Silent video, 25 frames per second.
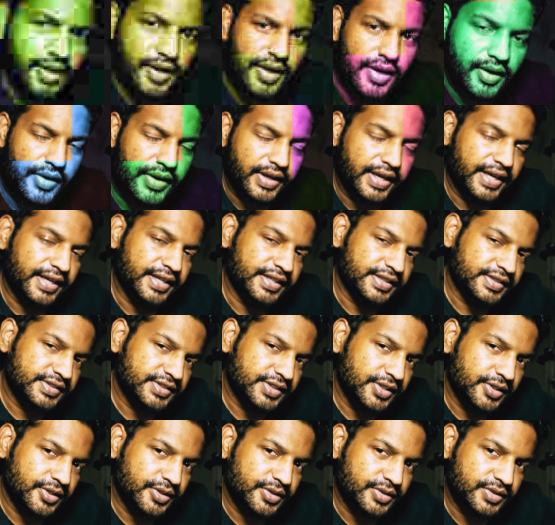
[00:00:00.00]
Okay,
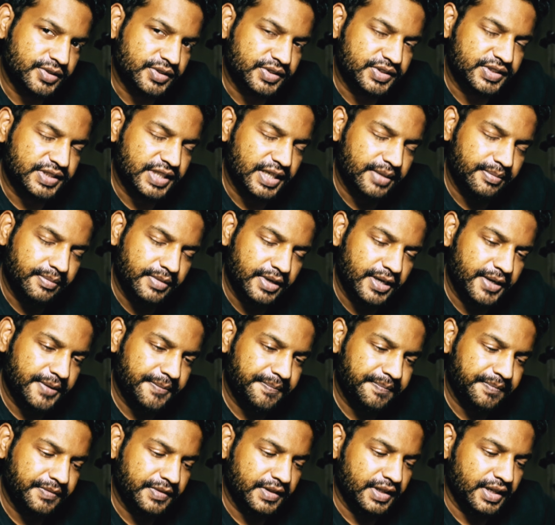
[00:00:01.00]
so to sum
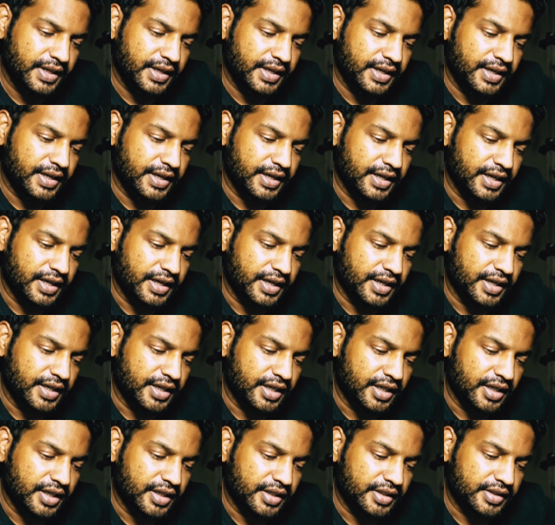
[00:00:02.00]
up,
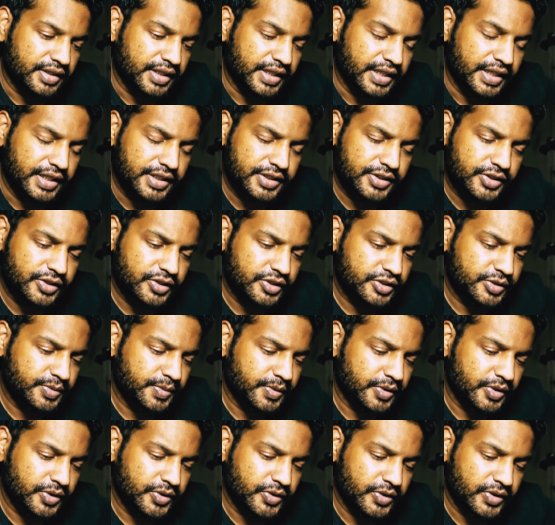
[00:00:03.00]
the Intuos
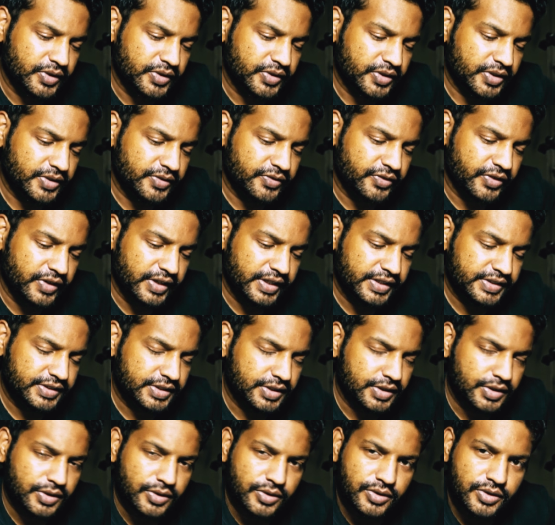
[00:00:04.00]
Pro 2025 is
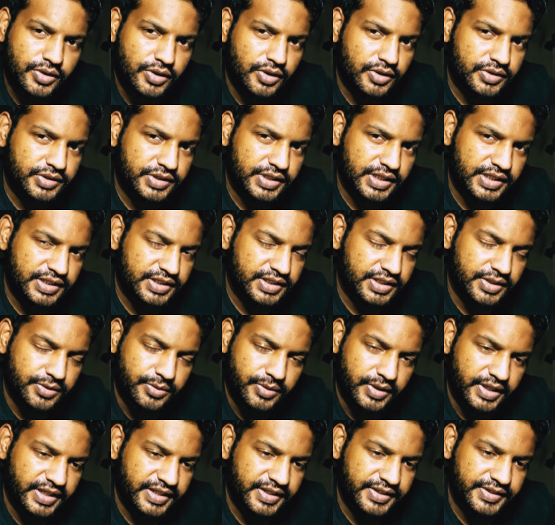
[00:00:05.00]
a no-nonsense
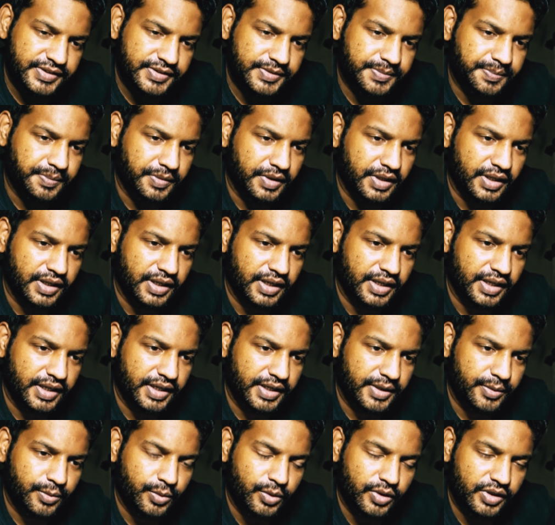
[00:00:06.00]
device.
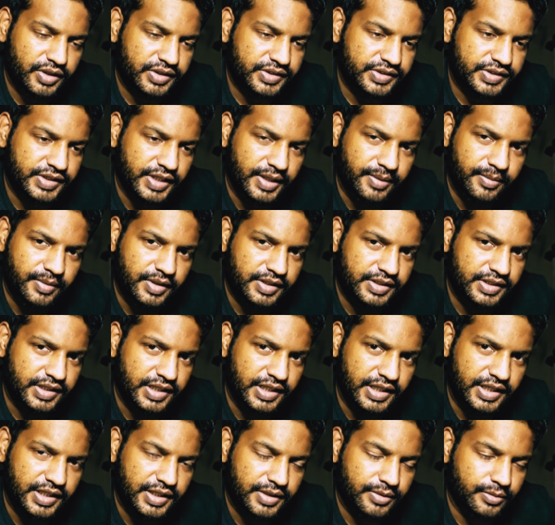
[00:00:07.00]
It works
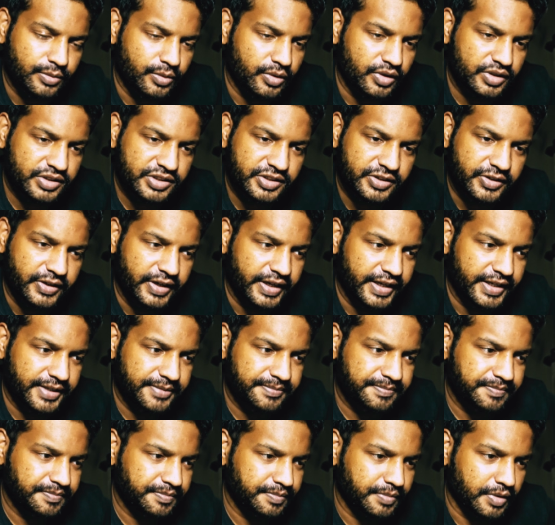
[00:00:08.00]
seamlessly, it works great.
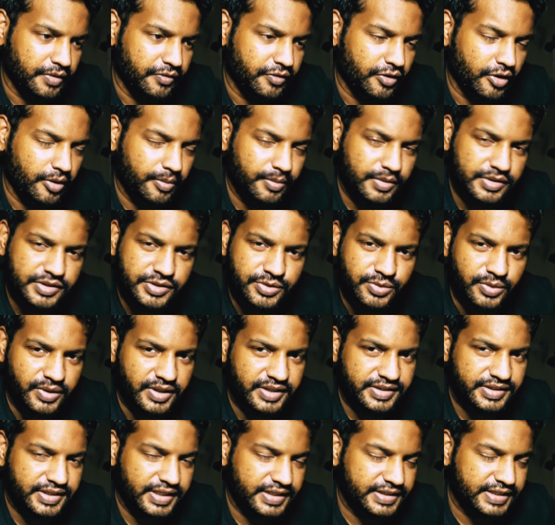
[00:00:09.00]

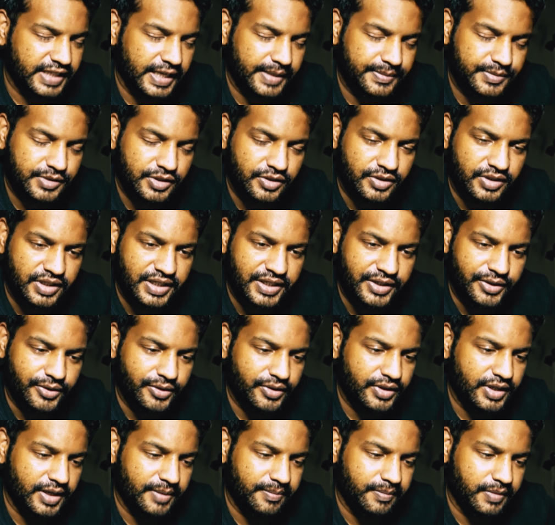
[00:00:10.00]
Performance-wise, there's absolutely
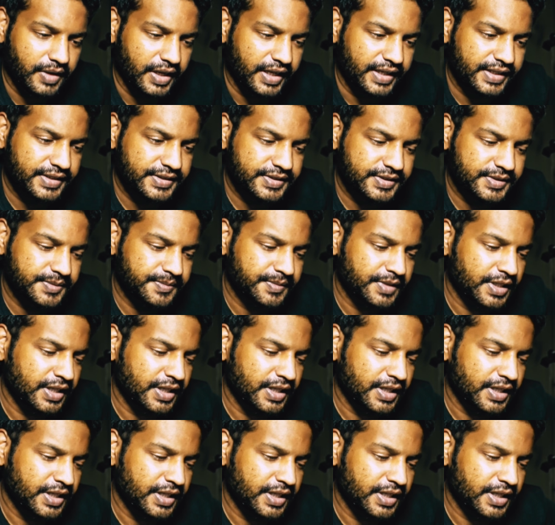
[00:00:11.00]
no complaints.